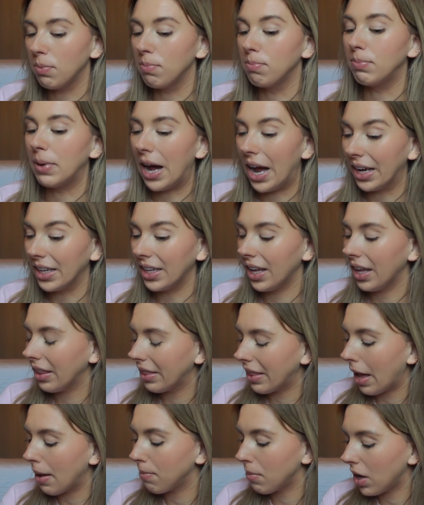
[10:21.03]
buying
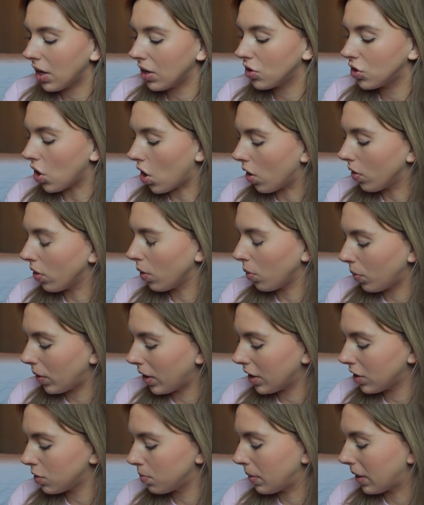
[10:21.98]
that much on the
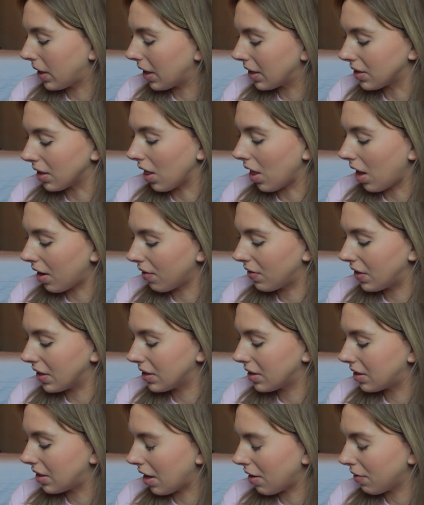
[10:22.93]
Wish because a lot of
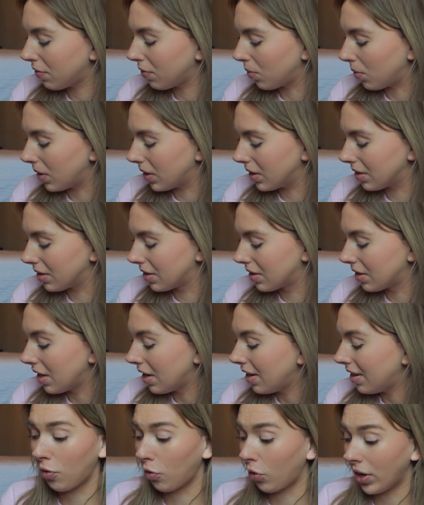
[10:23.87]
this stuff was
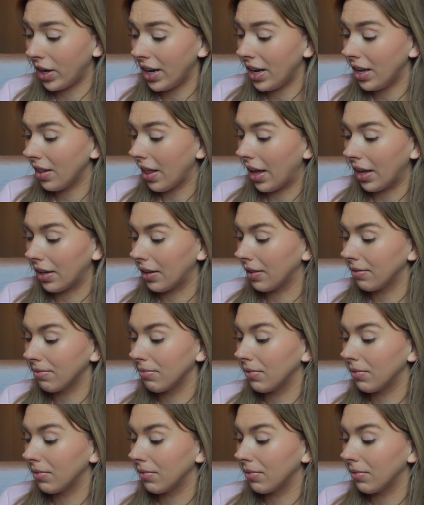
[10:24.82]
free, like